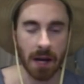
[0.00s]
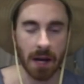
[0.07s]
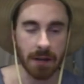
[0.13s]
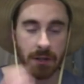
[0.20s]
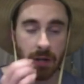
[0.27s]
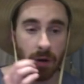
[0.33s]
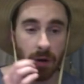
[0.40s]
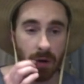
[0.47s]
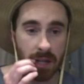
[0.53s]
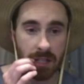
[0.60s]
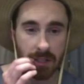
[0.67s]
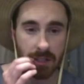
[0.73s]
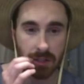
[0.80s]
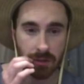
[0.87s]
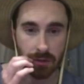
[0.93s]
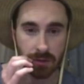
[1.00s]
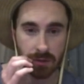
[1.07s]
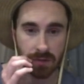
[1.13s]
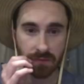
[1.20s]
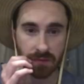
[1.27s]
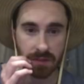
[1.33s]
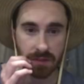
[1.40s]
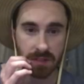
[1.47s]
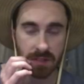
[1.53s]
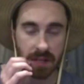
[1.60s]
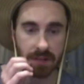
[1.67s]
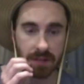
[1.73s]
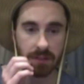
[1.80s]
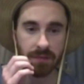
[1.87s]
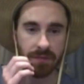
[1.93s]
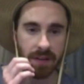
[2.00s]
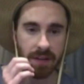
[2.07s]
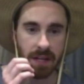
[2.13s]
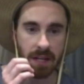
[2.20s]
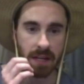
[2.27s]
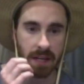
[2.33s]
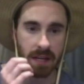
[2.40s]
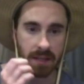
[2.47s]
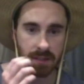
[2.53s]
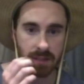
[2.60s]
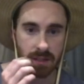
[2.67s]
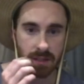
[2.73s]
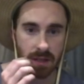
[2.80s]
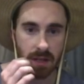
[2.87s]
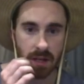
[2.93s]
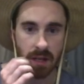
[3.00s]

I know I need to use him for the Sentinel fight next.